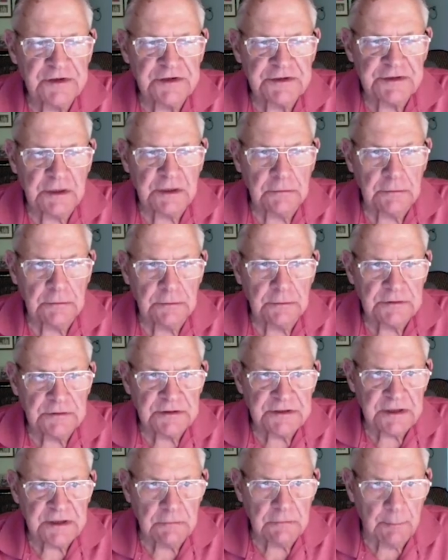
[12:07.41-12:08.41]

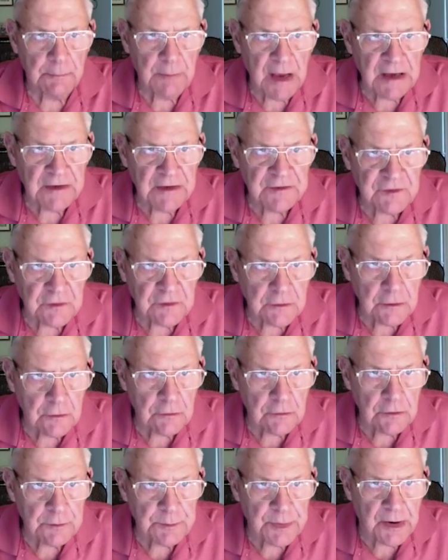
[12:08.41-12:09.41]
she remains a
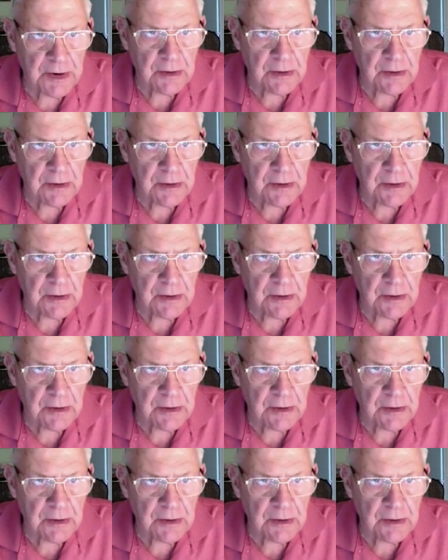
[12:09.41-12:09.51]
leeward